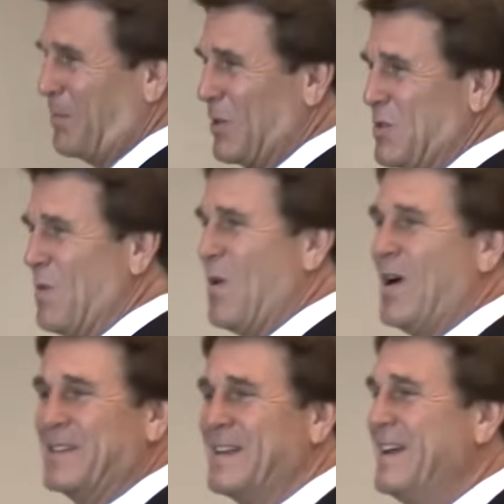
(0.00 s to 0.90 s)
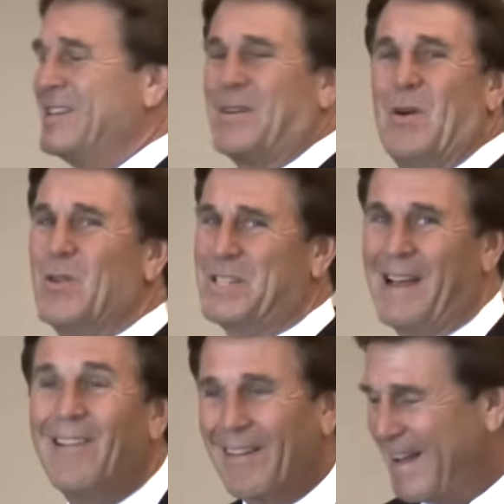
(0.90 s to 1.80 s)
person wants is some
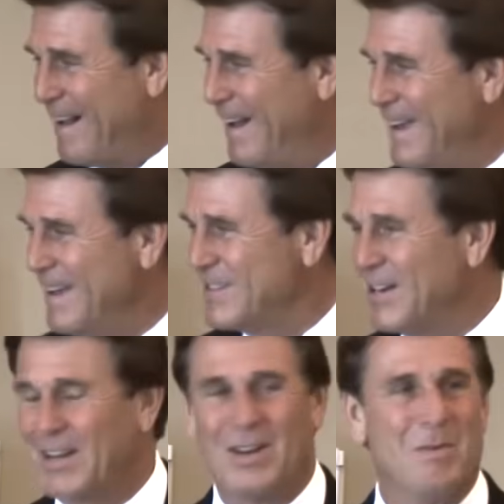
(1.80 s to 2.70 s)
hotel guy talking to